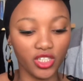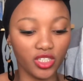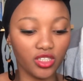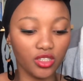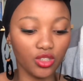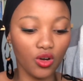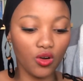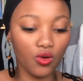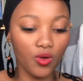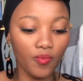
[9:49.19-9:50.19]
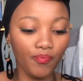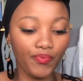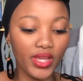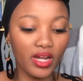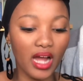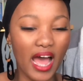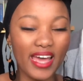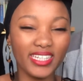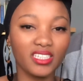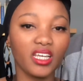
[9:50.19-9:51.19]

So I had